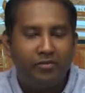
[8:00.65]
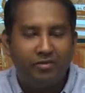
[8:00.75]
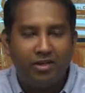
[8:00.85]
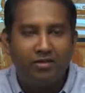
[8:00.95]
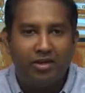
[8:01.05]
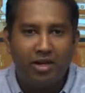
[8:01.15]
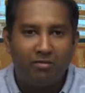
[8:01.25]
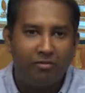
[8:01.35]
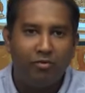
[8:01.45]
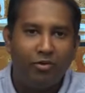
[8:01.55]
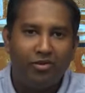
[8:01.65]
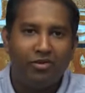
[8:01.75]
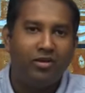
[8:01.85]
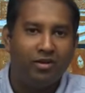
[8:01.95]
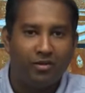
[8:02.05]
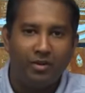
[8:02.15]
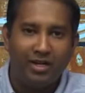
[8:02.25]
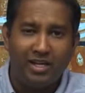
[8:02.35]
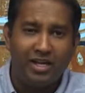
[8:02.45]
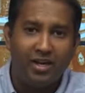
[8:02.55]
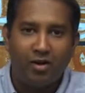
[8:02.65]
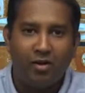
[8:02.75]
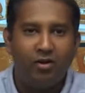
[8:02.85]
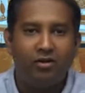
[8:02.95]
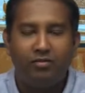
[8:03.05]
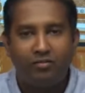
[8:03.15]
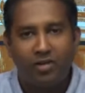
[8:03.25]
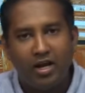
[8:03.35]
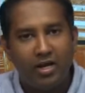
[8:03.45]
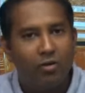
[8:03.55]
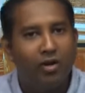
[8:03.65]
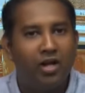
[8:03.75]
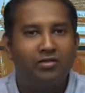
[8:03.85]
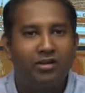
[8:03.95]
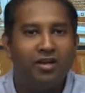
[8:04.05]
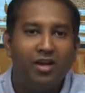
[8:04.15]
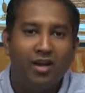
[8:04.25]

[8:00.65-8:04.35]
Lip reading: seen is that like before a TA or I could answer,